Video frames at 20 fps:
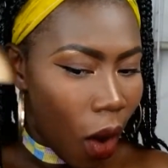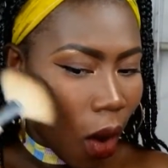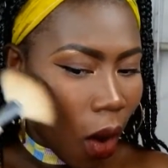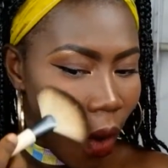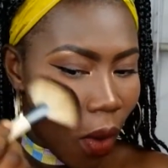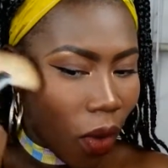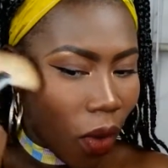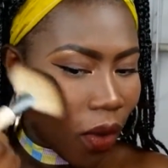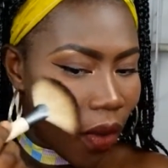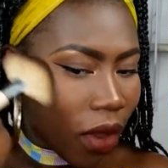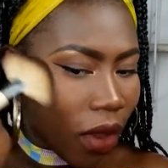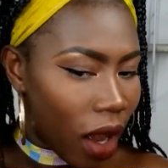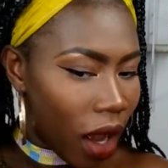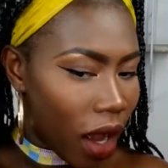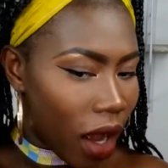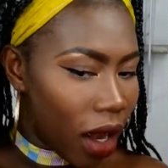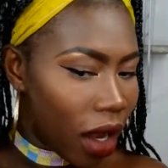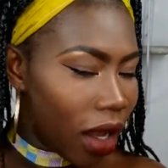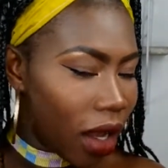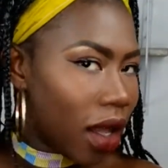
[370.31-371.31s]
on the
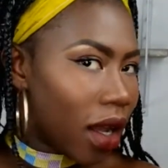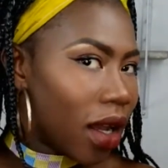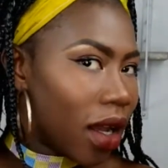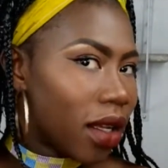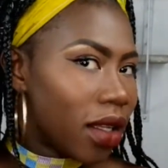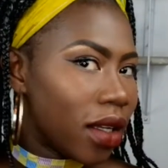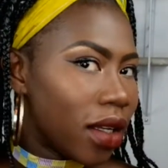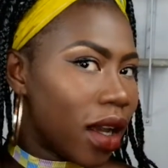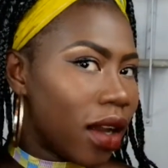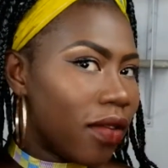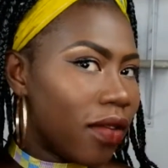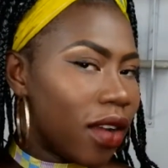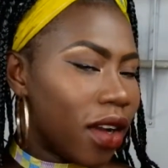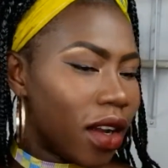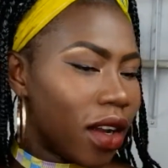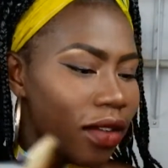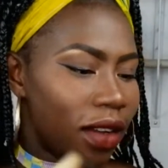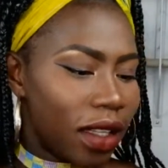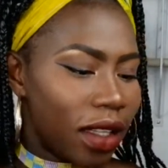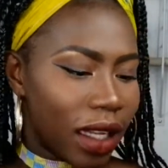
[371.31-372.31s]
highlights. I have
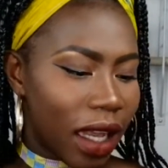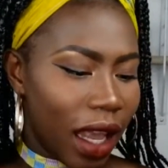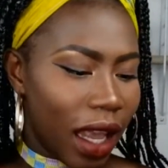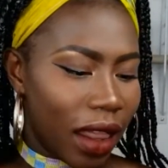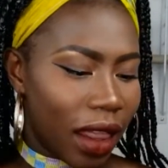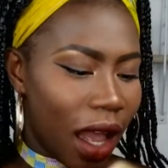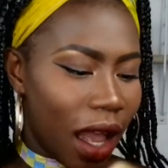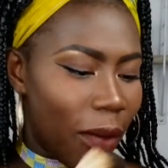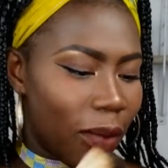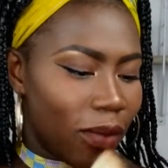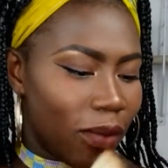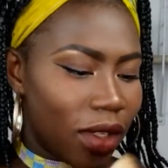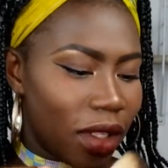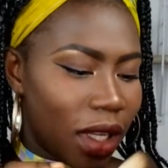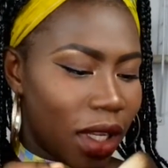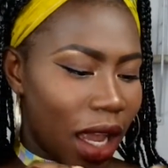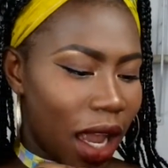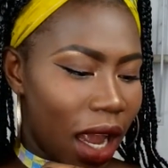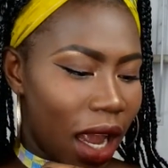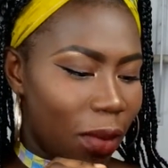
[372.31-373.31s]
not even taken that. I'm
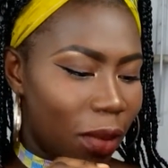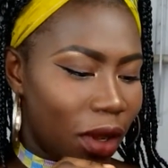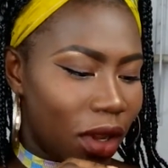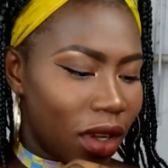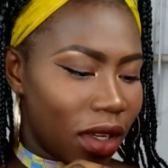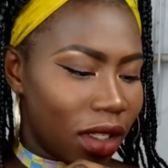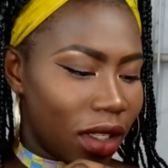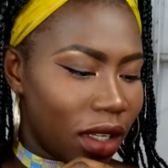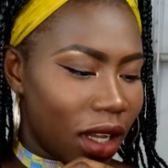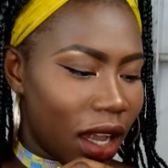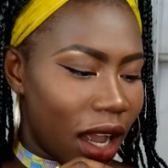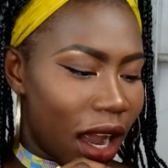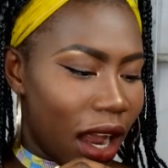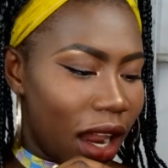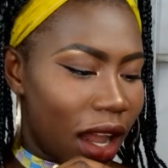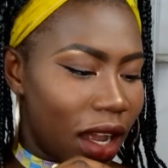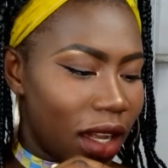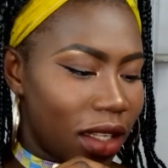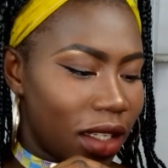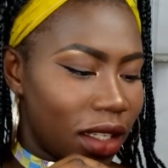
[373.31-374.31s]
scared because the
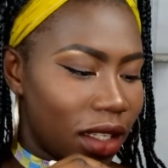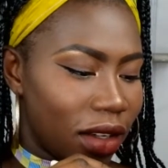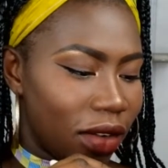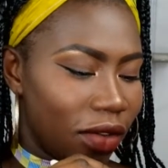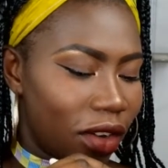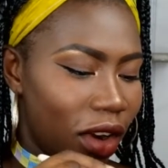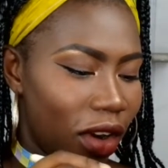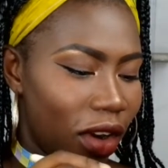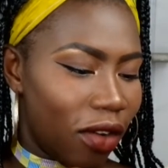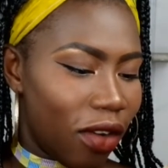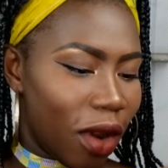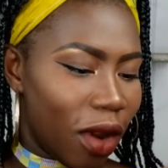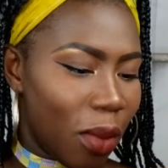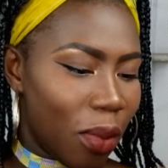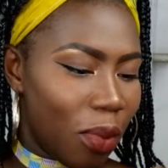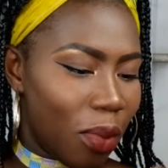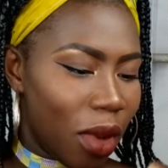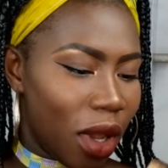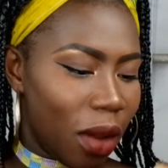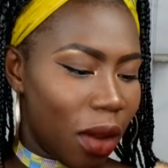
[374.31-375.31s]
highlighters are
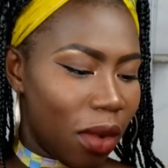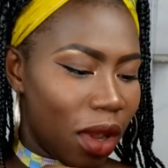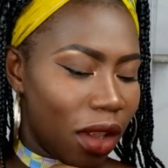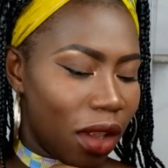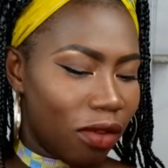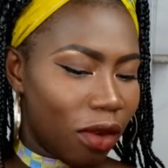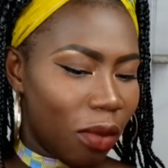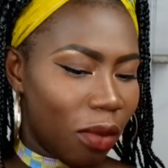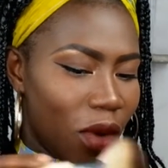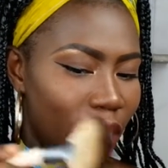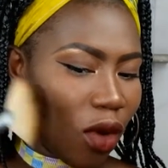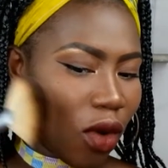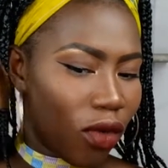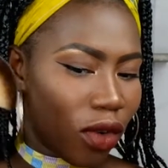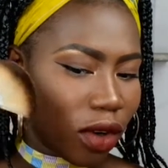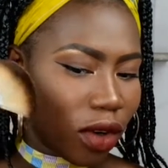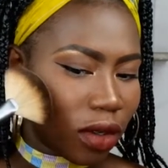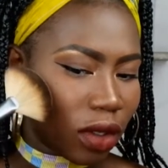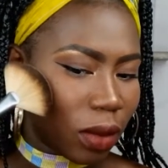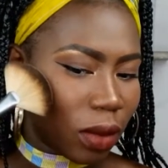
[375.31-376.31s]
very pigment from the
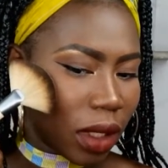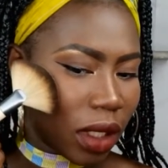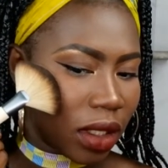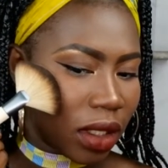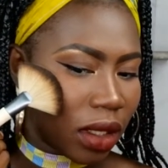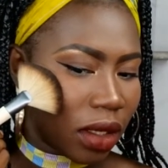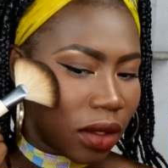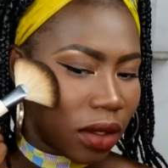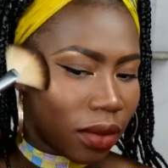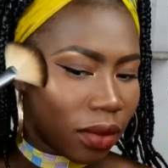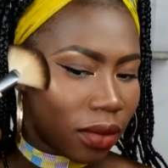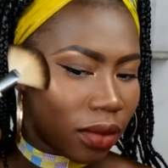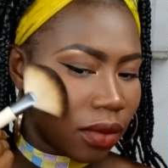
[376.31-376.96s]
Ofra cosmetic.